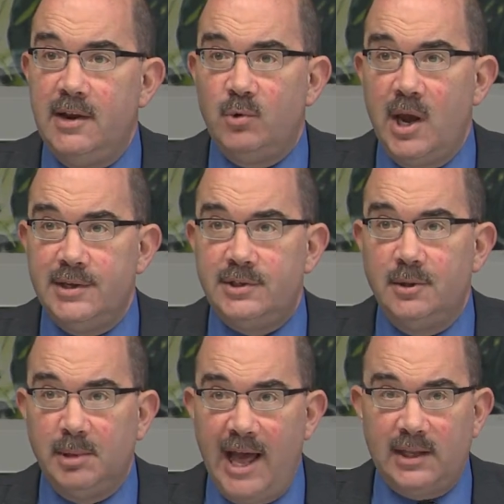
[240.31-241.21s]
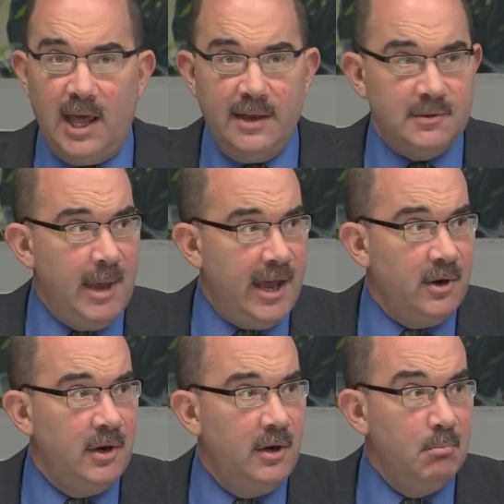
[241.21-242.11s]
gave rise to the Black Lives
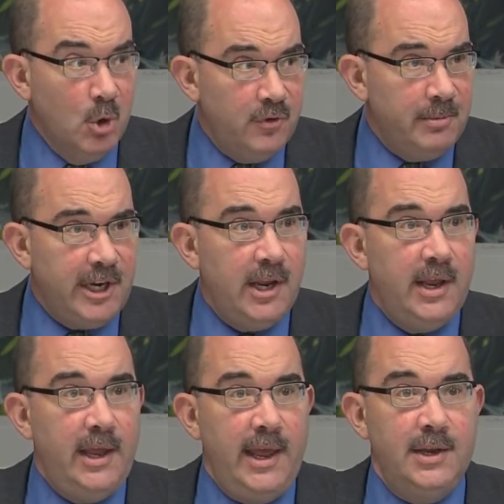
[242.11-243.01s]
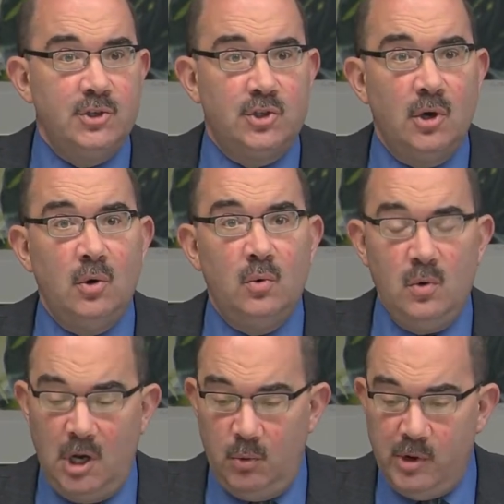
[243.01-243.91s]
Matter movement. And
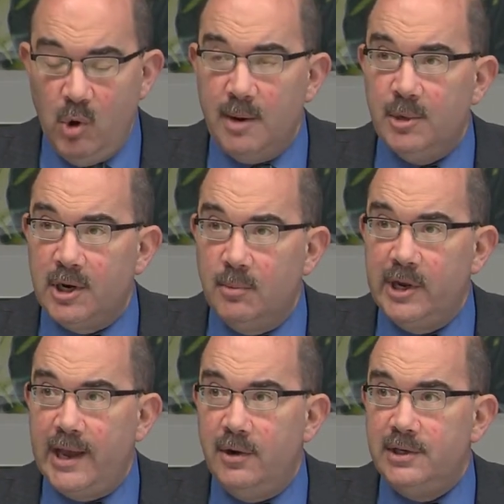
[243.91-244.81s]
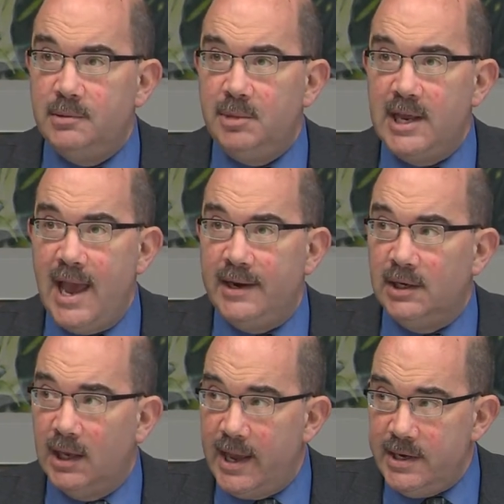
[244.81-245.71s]
so we want Montgomery County to be an
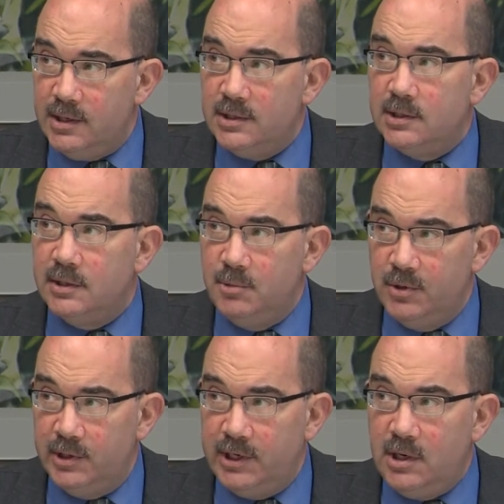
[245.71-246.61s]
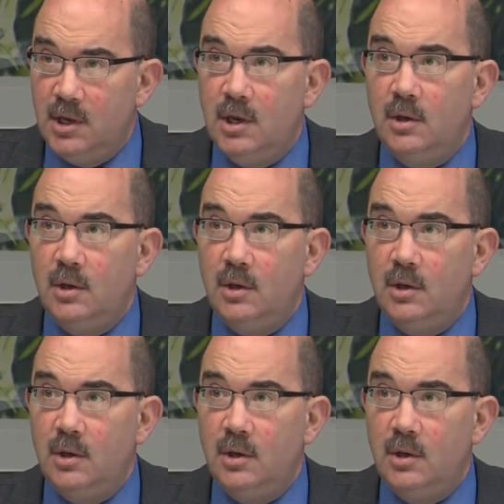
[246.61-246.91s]
enlightened community.